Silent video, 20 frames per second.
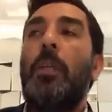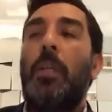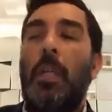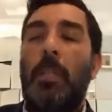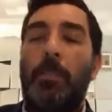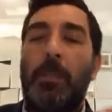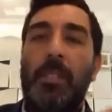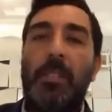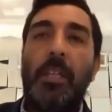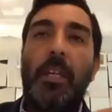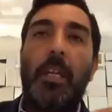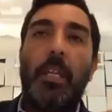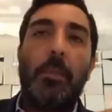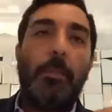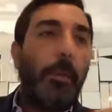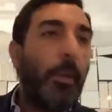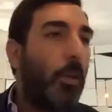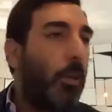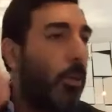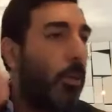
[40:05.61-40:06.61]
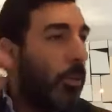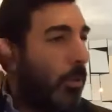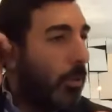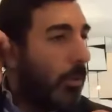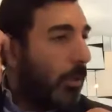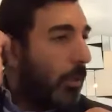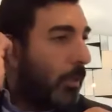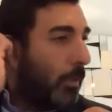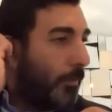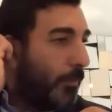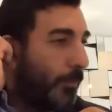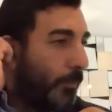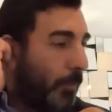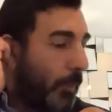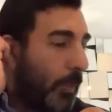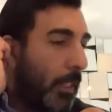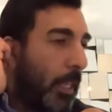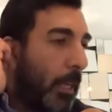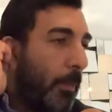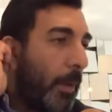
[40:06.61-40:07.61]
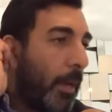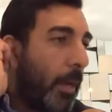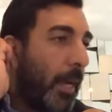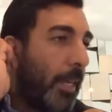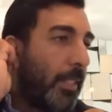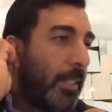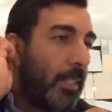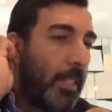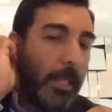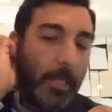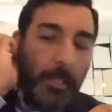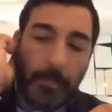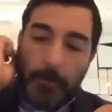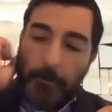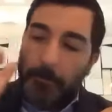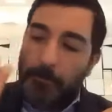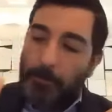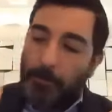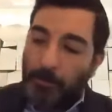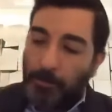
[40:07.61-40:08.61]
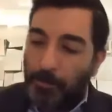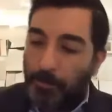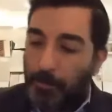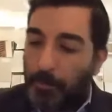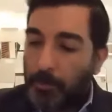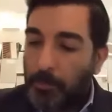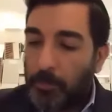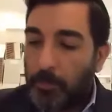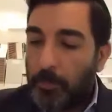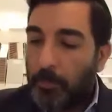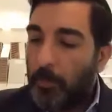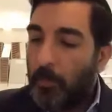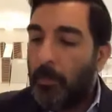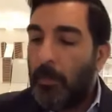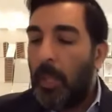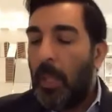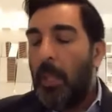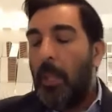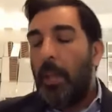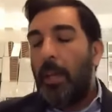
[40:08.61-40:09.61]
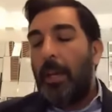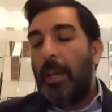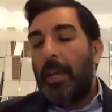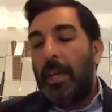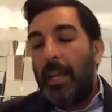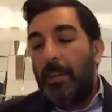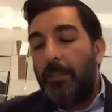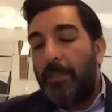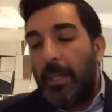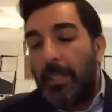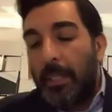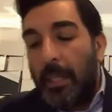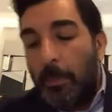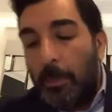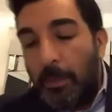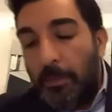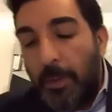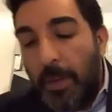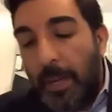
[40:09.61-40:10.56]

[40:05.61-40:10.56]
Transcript: In Masechet Brachot, in the Gemara, it says, "Chayav Adam